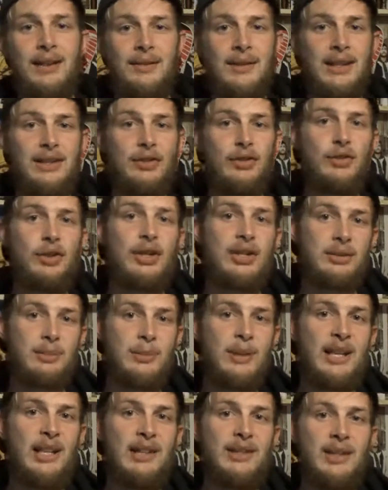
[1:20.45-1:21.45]
that's just
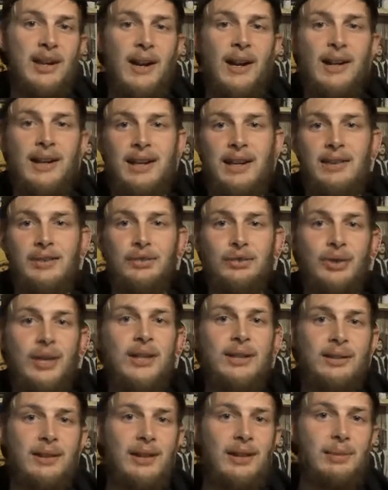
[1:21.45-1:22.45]
me talking
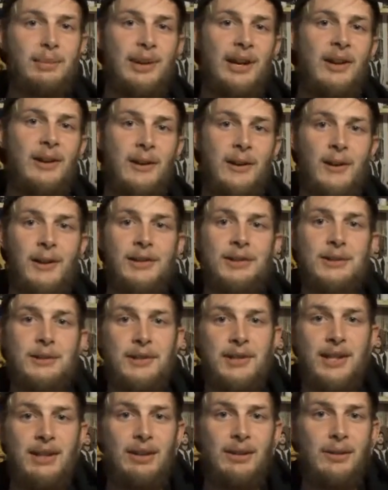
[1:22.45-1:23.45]
strictly about
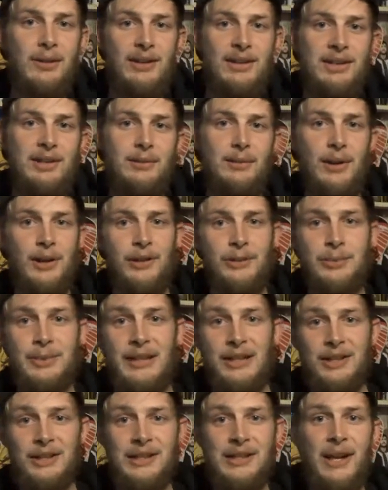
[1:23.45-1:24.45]
concerts at the Grizzly Rose,
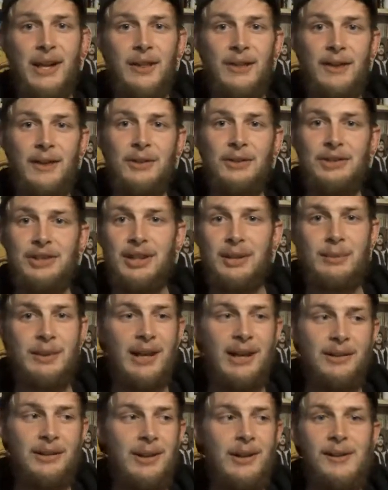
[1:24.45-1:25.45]
because none of
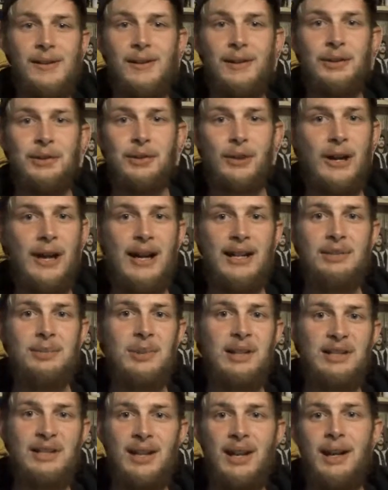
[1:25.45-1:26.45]
those cracked
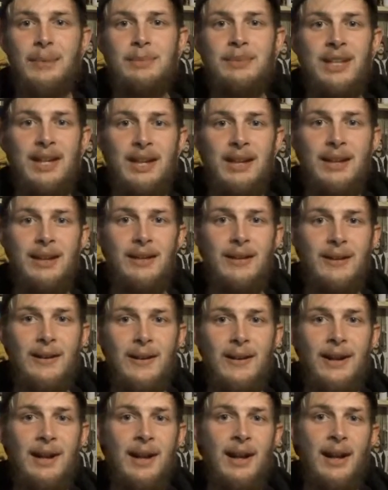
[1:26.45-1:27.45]
my top 10
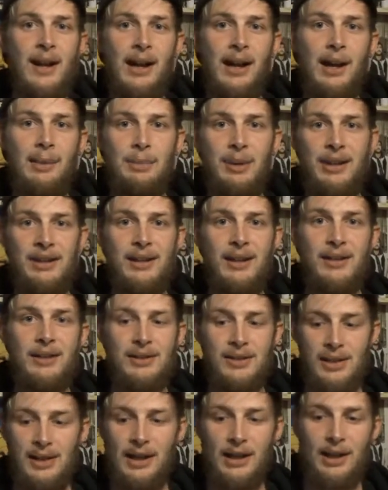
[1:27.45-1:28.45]
either, but
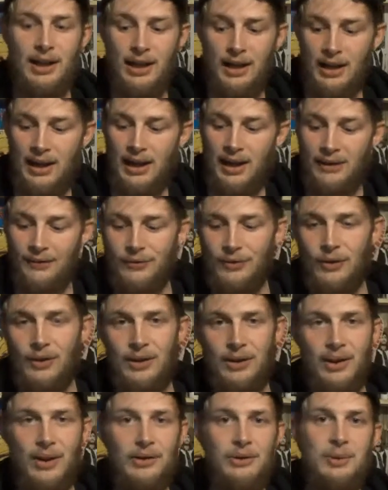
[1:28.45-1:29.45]
there's a good handful
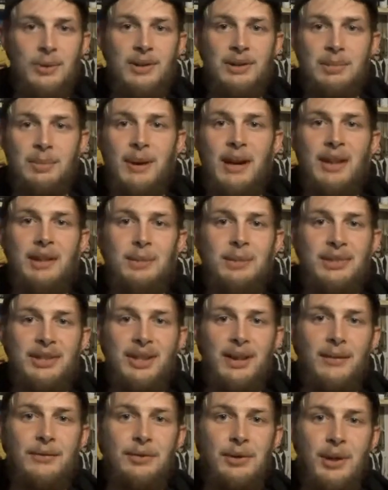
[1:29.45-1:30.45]
of those ones by
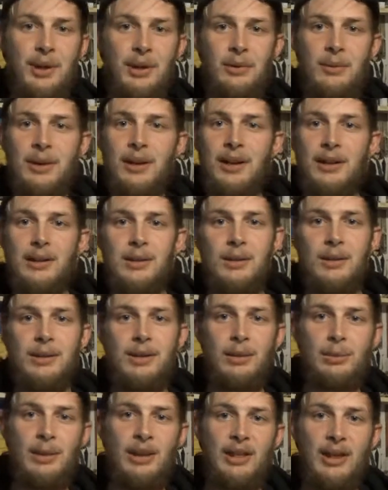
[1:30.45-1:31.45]
themselves, so I don't want to include
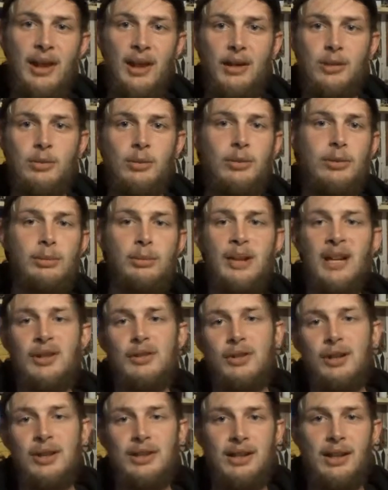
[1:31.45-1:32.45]
them in the honorable
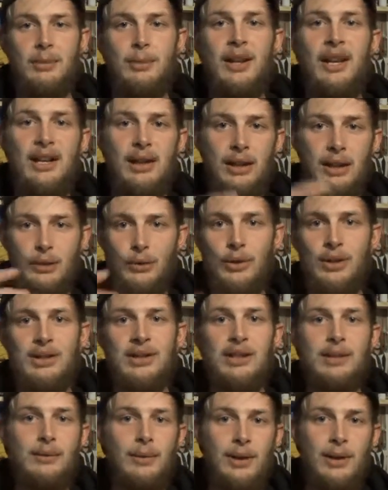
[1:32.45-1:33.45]
mentions. I'll make a
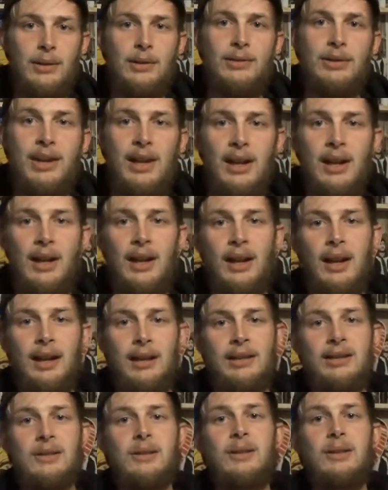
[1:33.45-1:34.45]
Grizzly Rose
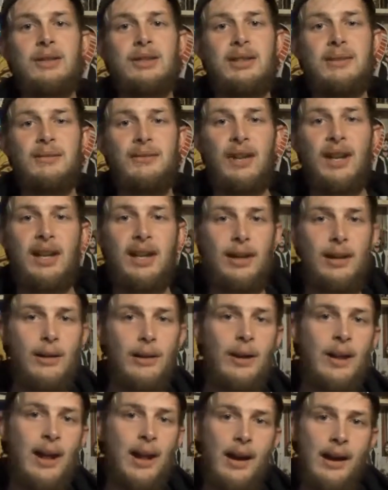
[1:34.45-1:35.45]
exclusive
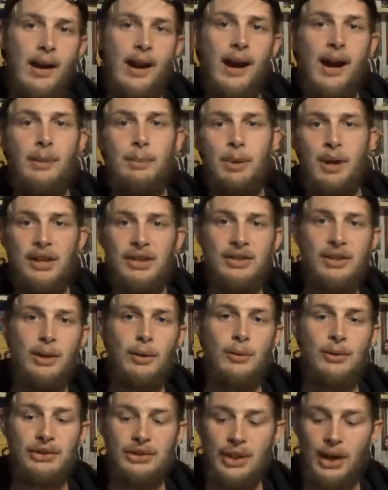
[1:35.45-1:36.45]
video. So
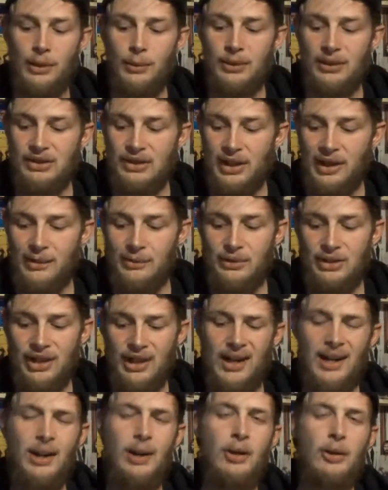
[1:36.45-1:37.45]
we'll start with some
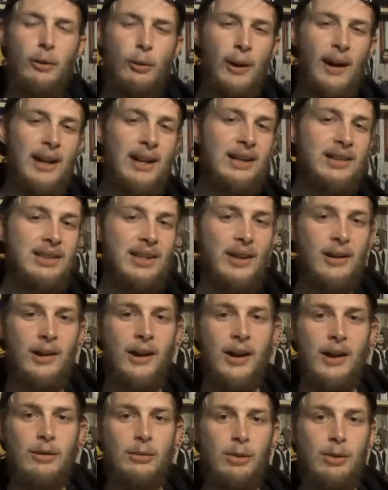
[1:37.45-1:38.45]
that I don't quite consider
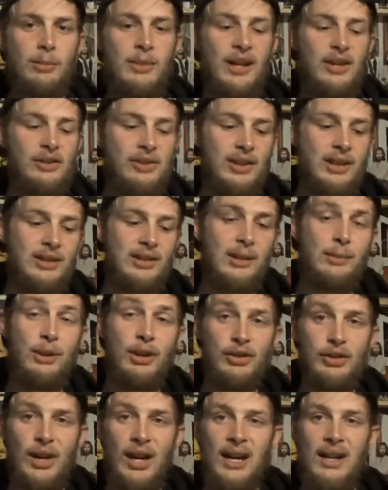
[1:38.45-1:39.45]
honorable mentions. I'm
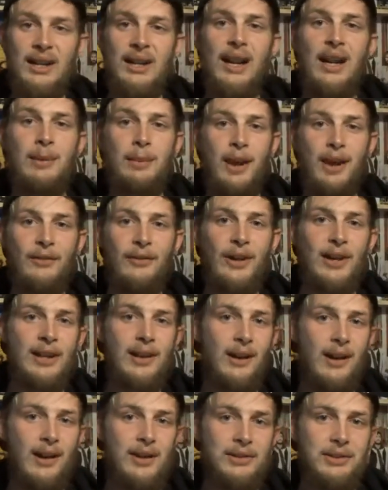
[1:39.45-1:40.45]
going to try to name every
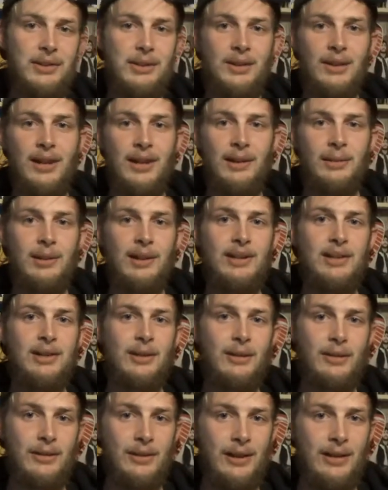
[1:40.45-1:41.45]
concert that I went
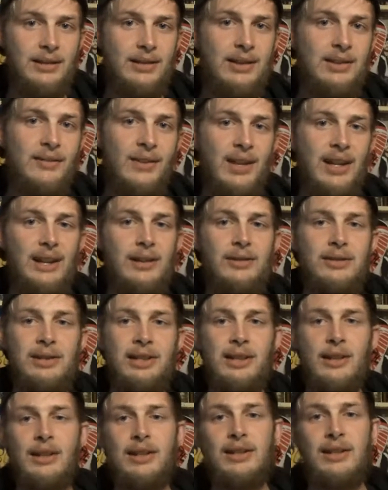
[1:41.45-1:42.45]
to throughout this video
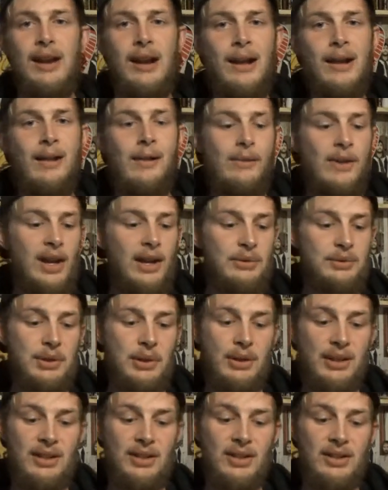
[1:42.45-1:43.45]
series. So
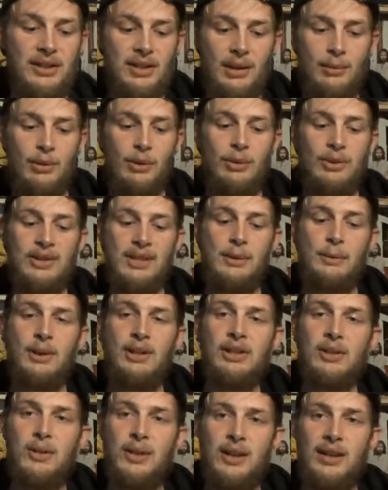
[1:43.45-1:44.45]
these are some of the ones I
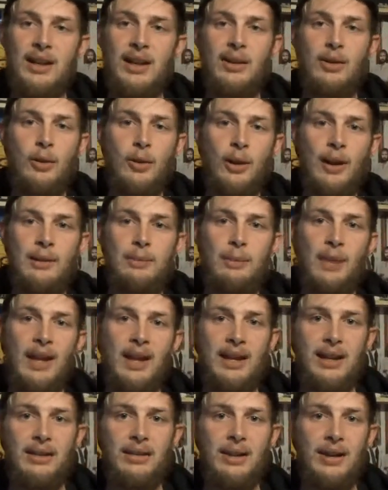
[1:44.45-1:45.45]
went to that didn't quite
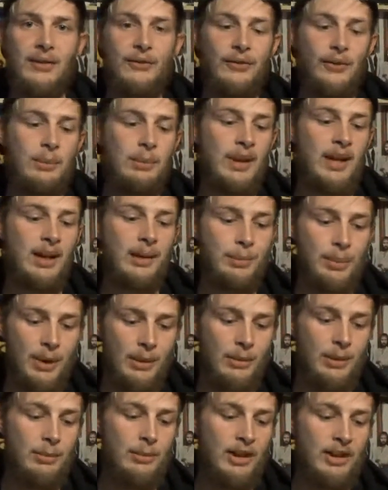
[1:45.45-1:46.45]
make it there for me, but
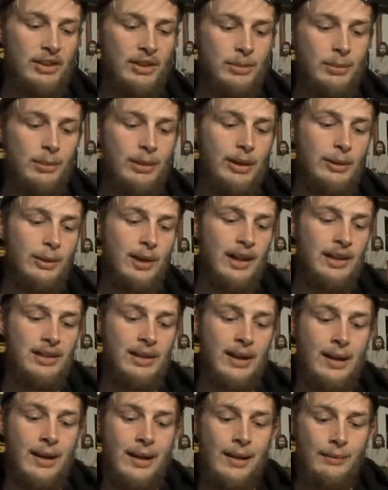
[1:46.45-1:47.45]
I'm going to mention them anyways.
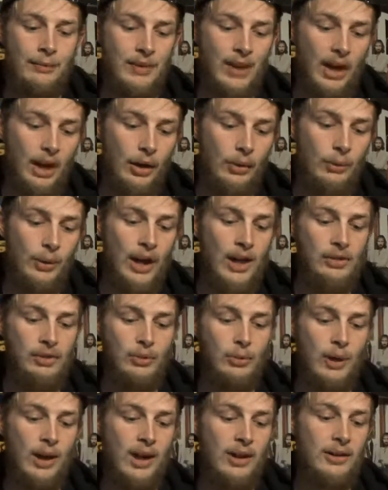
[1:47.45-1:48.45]
Roger
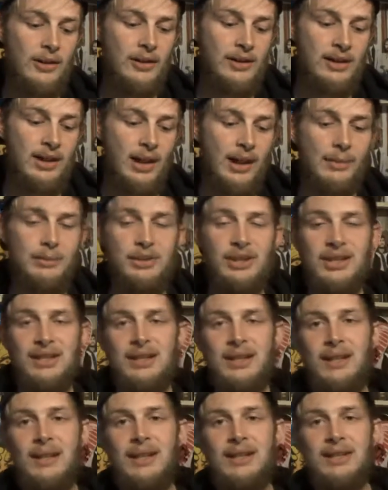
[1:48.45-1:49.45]
Waters tops
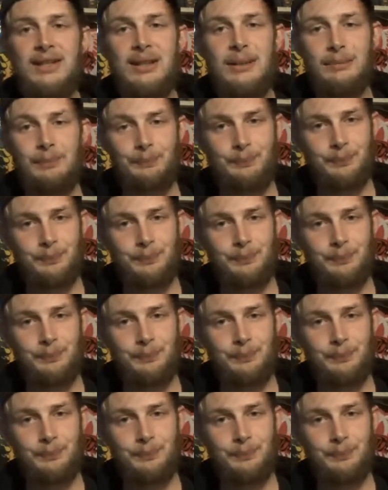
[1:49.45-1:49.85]
this list.